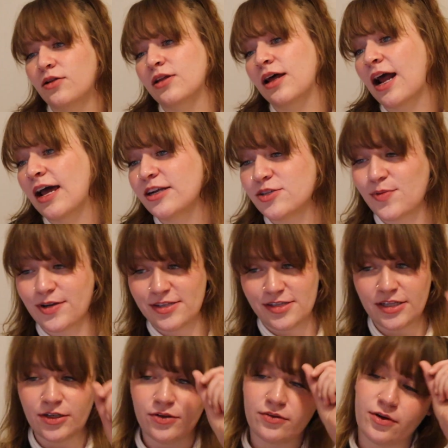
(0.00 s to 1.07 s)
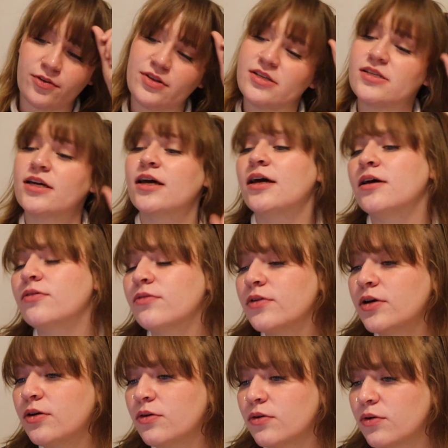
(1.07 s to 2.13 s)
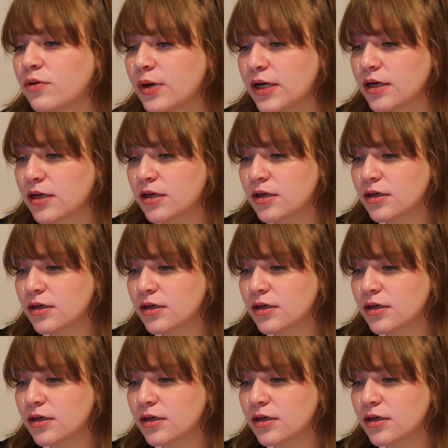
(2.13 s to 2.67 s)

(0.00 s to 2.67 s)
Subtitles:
Hold on, I just want to see who wrote this again real quick.